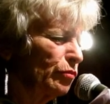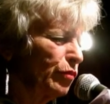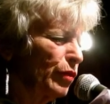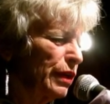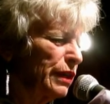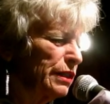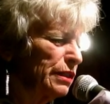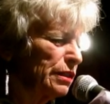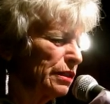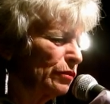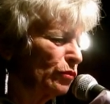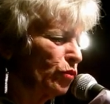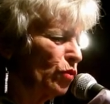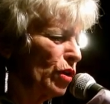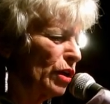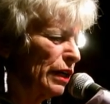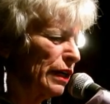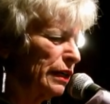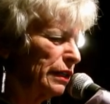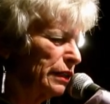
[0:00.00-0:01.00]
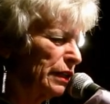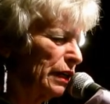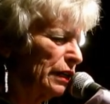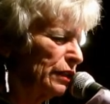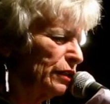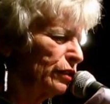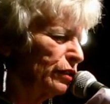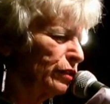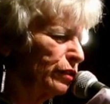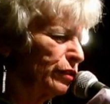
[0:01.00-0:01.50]
walking
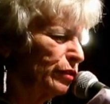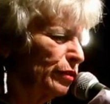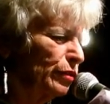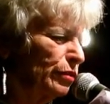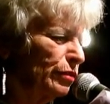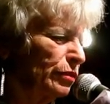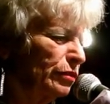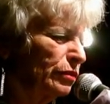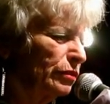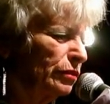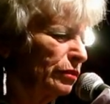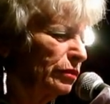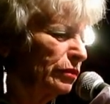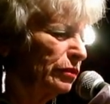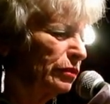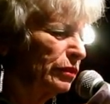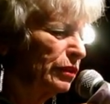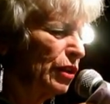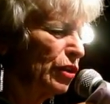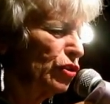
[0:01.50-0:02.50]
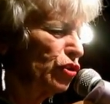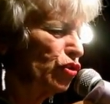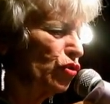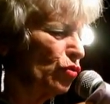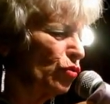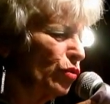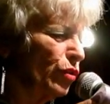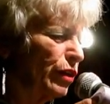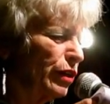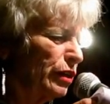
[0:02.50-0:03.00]
next to you, a
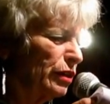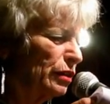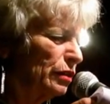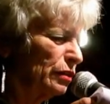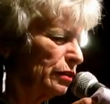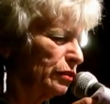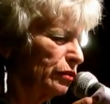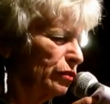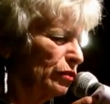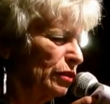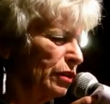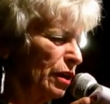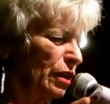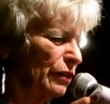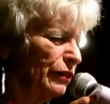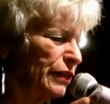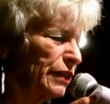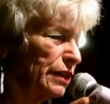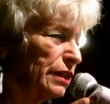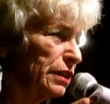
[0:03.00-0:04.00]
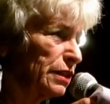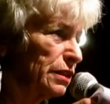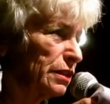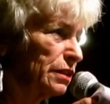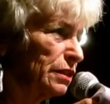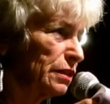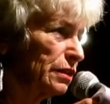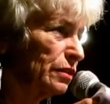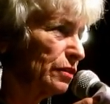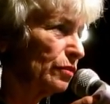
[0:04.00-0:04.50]
joy. Your love is
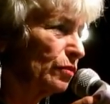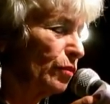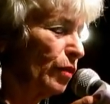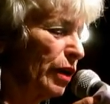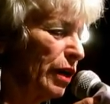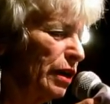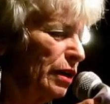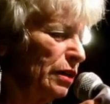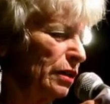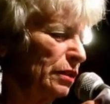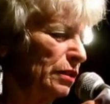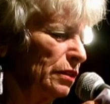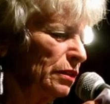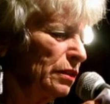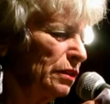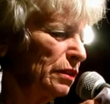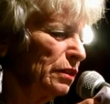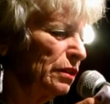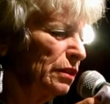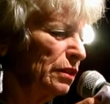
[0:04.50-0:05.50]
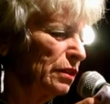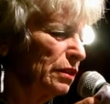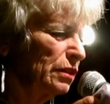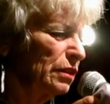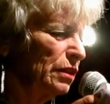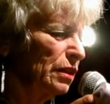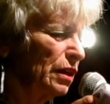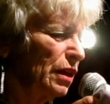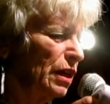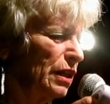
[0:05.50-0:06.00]
where?
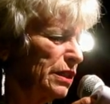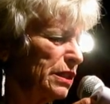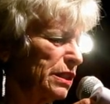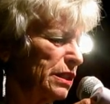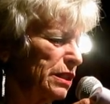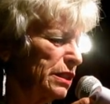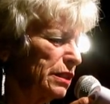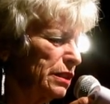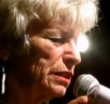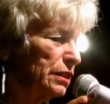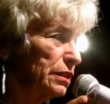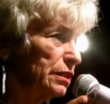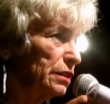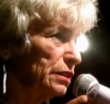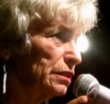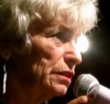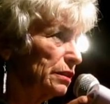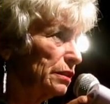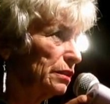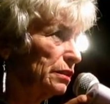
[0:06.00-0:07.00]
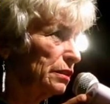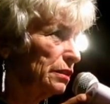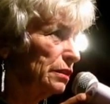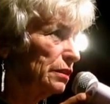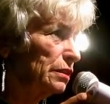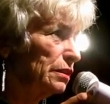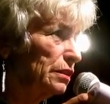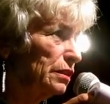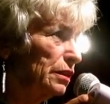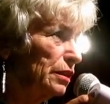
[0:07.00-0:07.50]
I see it.
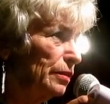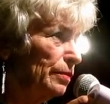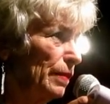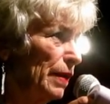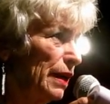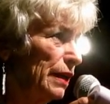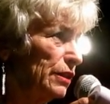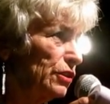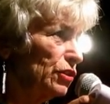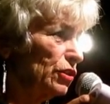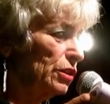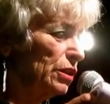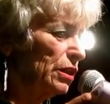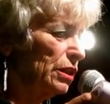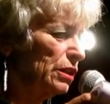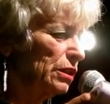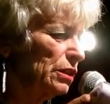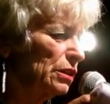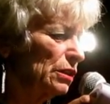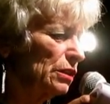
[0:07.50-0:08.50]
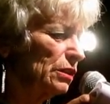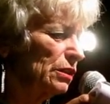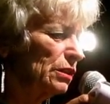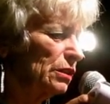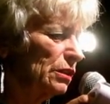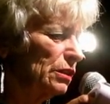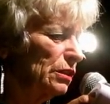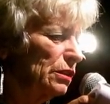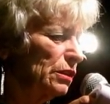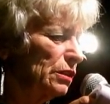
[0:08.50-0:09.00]
Imagine
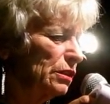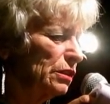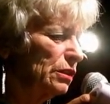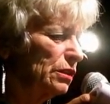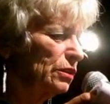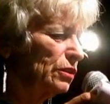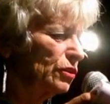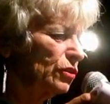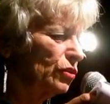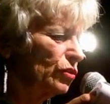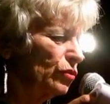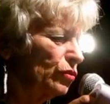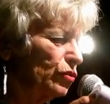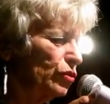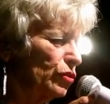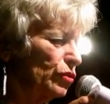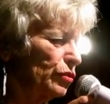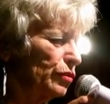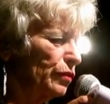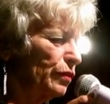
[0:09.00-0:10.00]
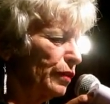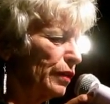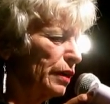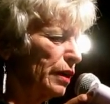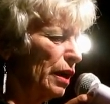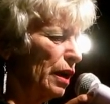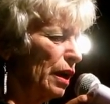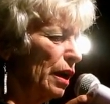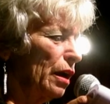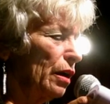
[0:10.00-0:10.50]
it. So just for
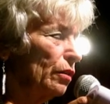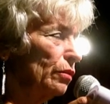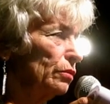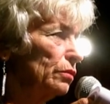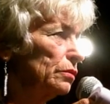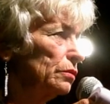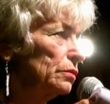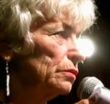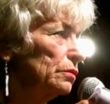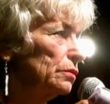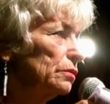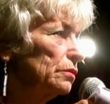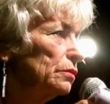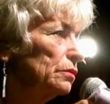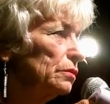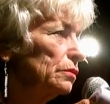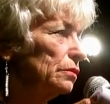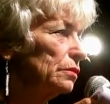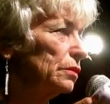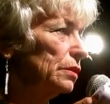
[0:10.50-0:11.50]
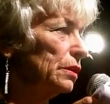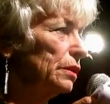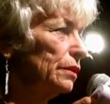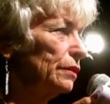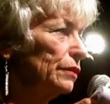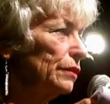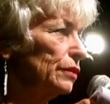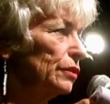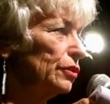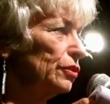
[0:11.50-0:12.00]
now,
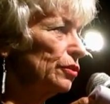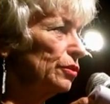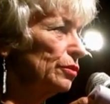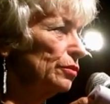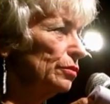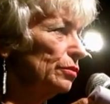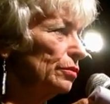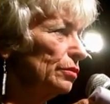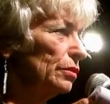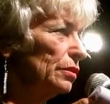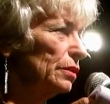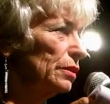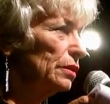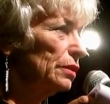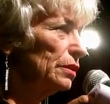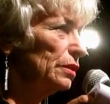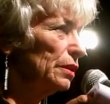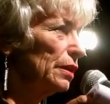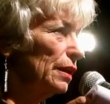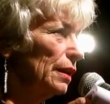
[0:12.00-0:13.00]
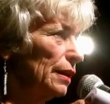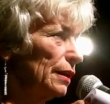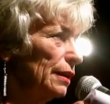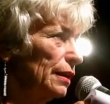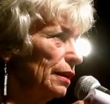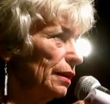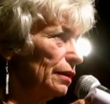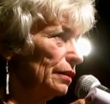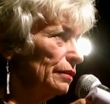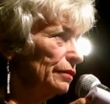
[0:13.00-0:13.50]
even you, I
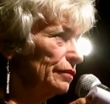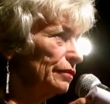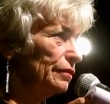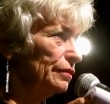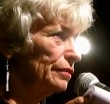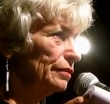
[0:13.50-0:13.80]
love.